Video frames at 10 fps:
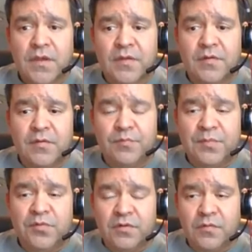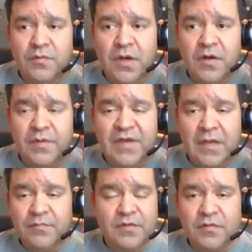And people, uh, we've
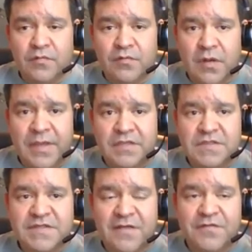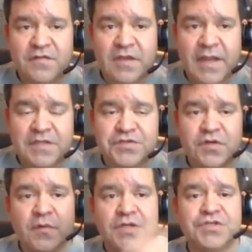got you know amazing staff there that can answer your
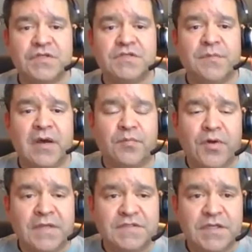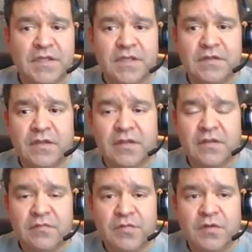questions about pricing and,
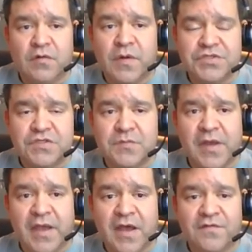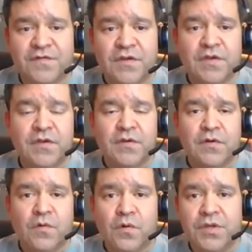and you know questions you might have,
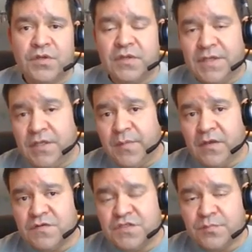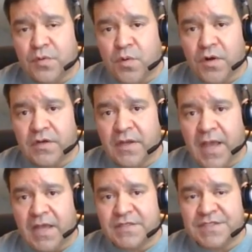or you can email support at